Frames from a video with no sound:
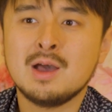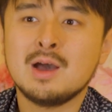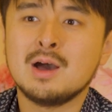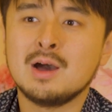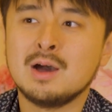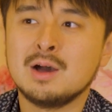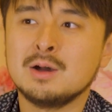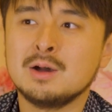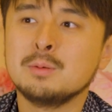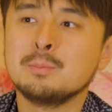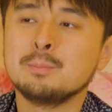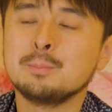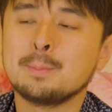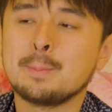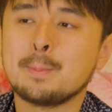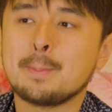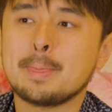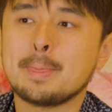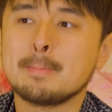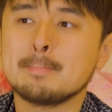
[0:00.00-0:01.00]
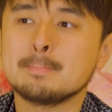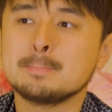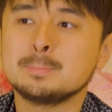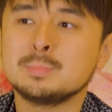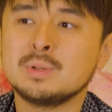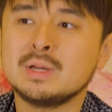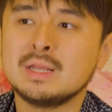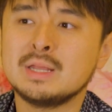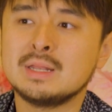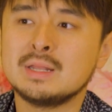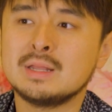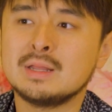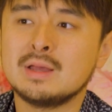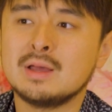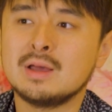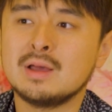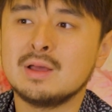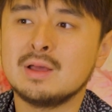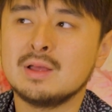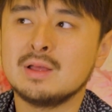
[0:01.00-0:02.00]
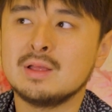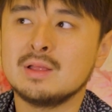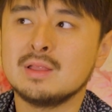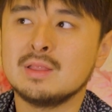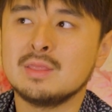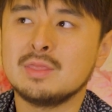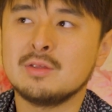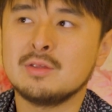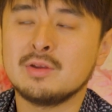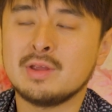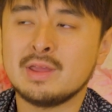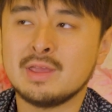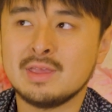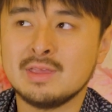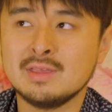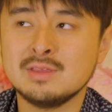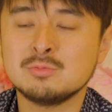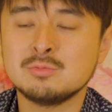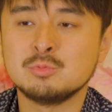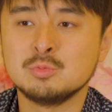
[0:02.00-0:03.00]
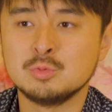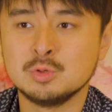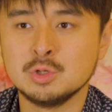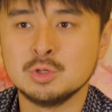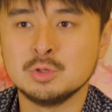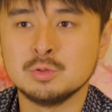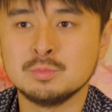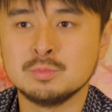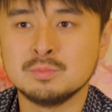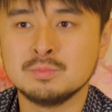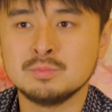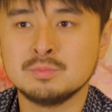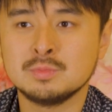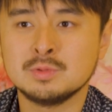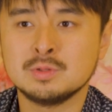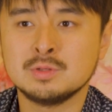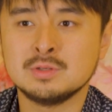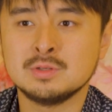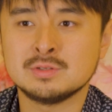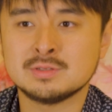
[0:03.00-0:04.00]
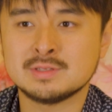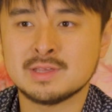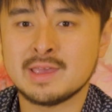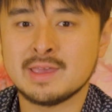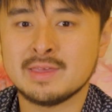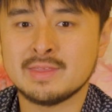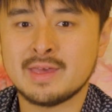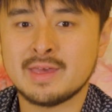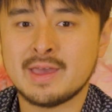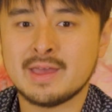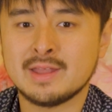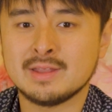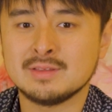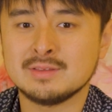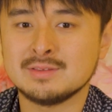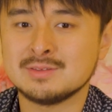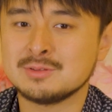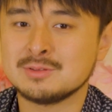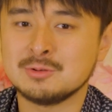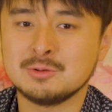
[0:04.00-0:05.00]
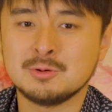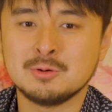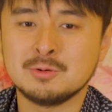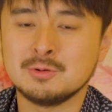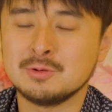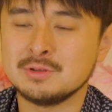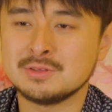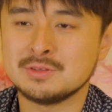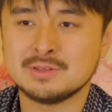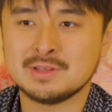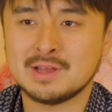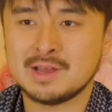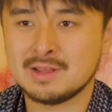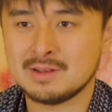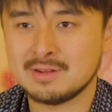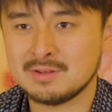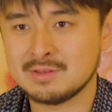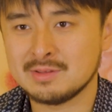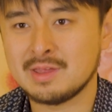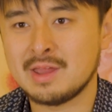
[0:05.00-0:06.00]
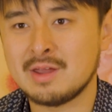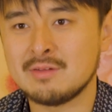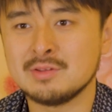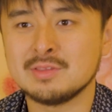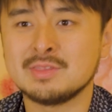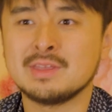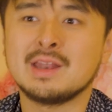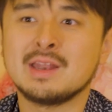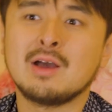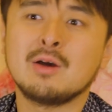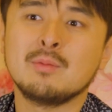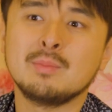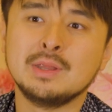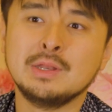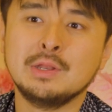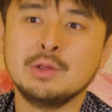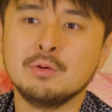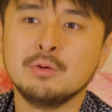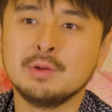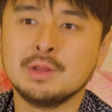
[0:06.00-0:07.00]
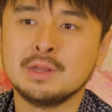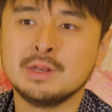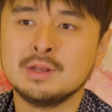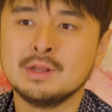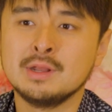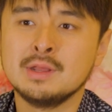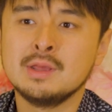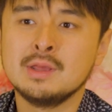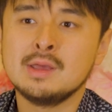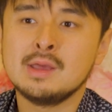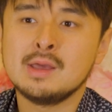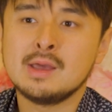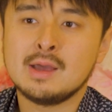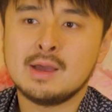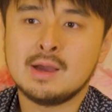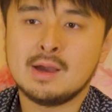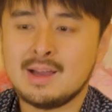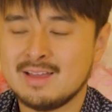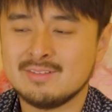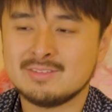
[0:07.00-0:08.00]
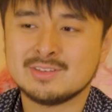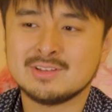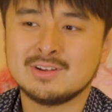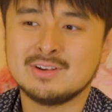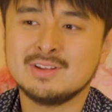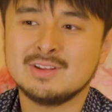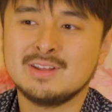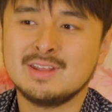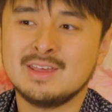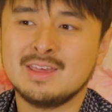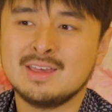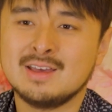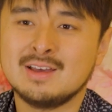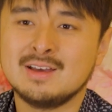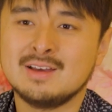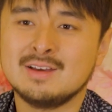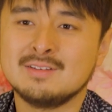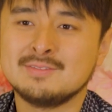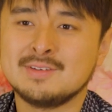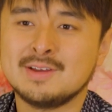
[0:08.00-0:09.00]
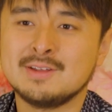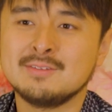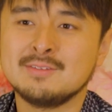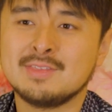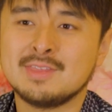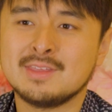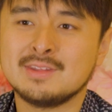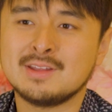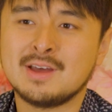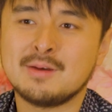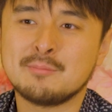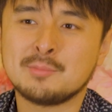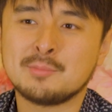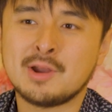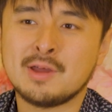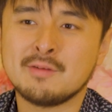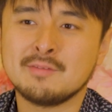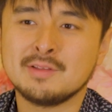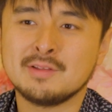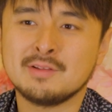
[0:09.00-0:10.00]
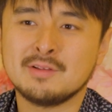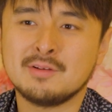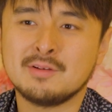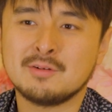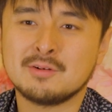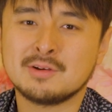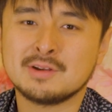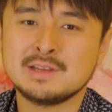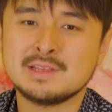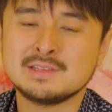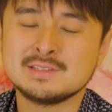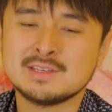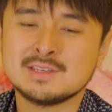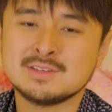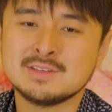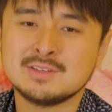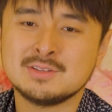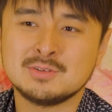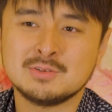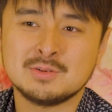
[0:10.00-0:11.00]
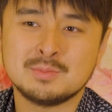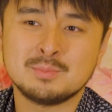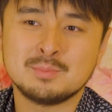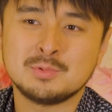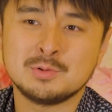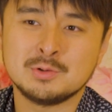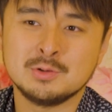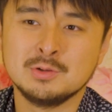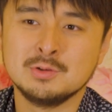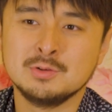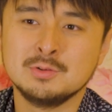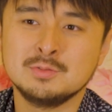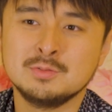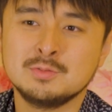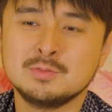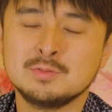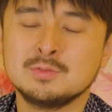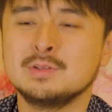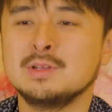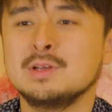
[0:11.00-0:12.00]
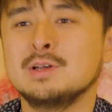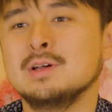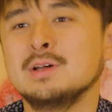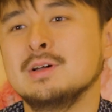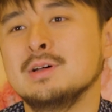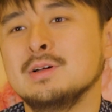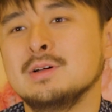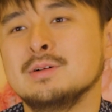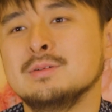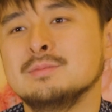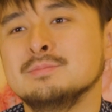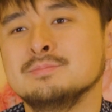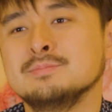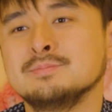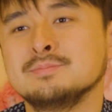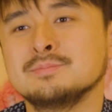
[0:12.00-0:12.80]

Okay. But there is room to say that school is not everything I'll be doing. I started a fund with a nonprofit organization to improve the